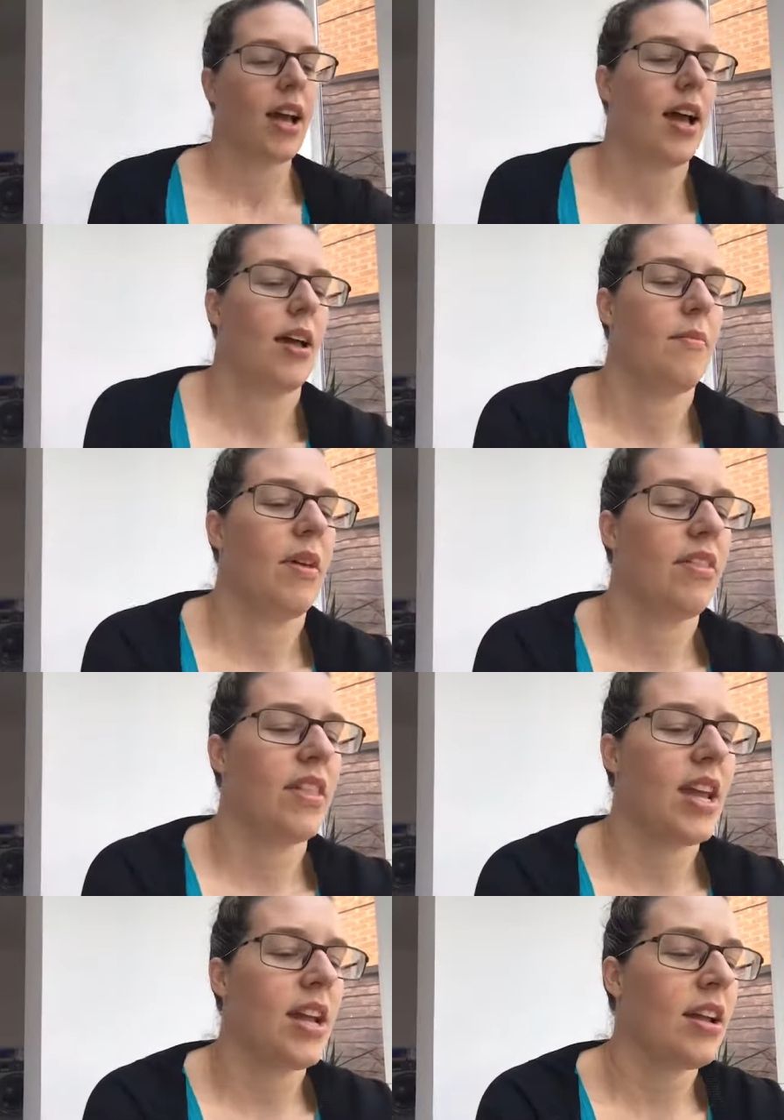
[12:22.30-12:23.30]

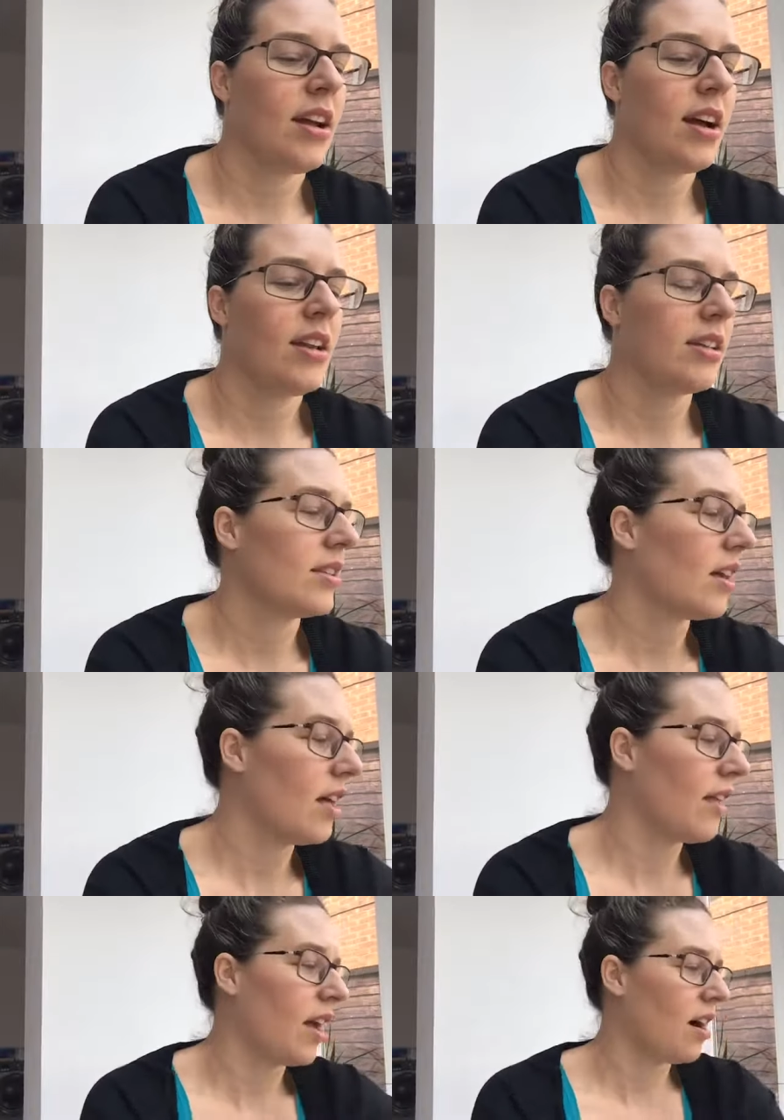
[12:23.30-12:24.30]
the in colours
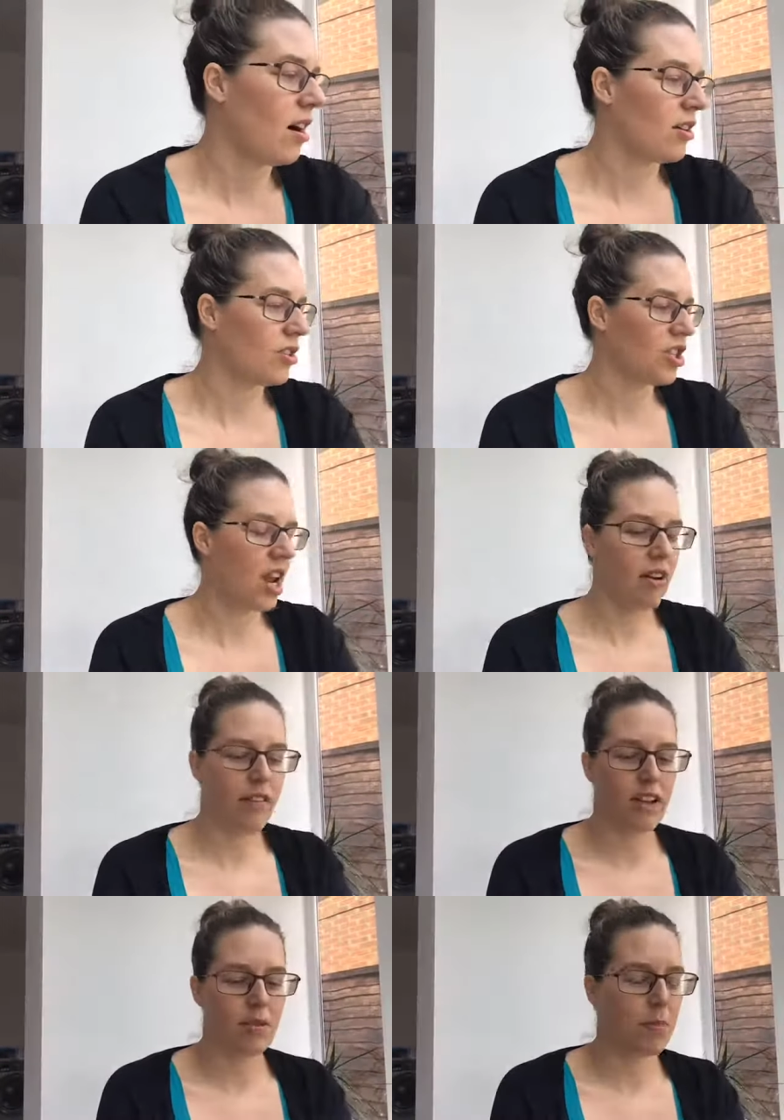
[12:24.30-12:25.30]
that they are
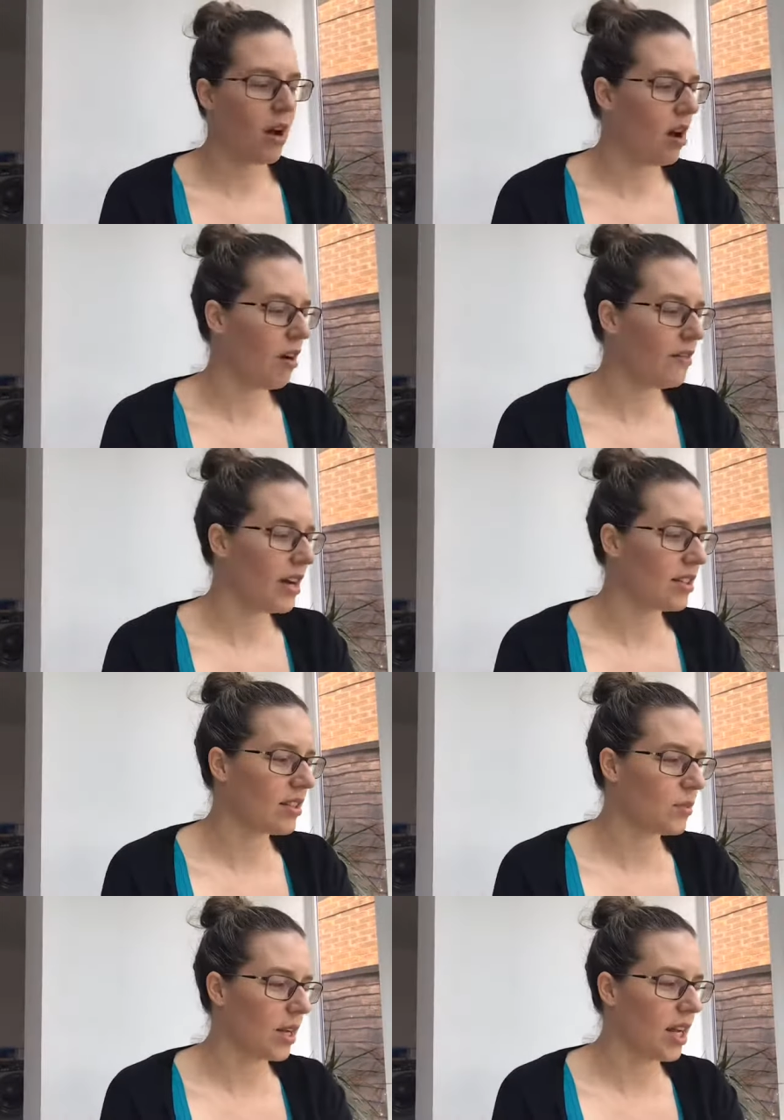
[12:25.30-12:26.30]
sharing as part of that
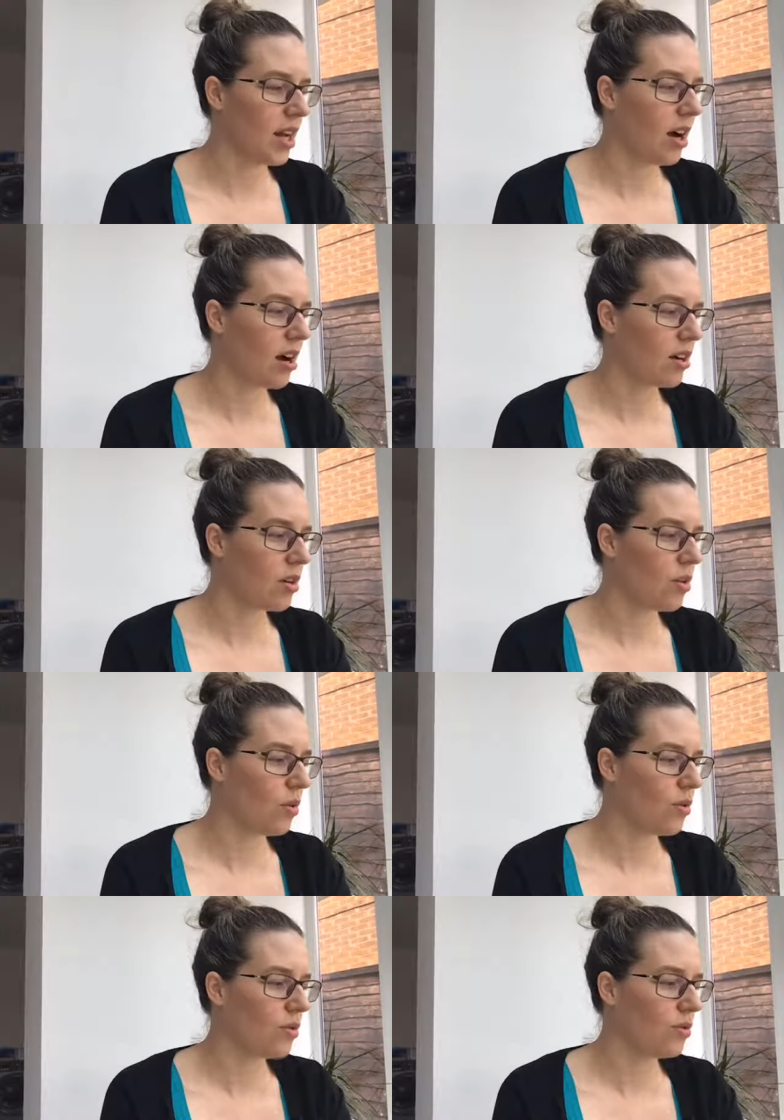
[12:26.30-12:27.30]
suite are
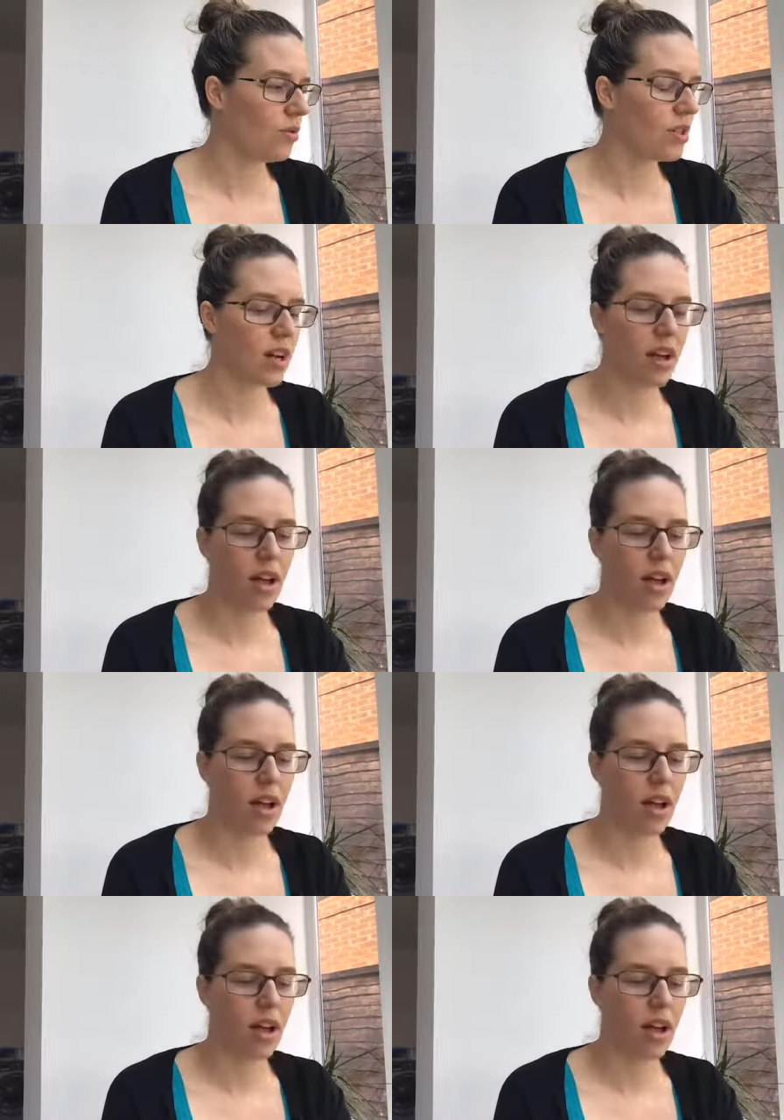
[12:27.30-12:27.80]
called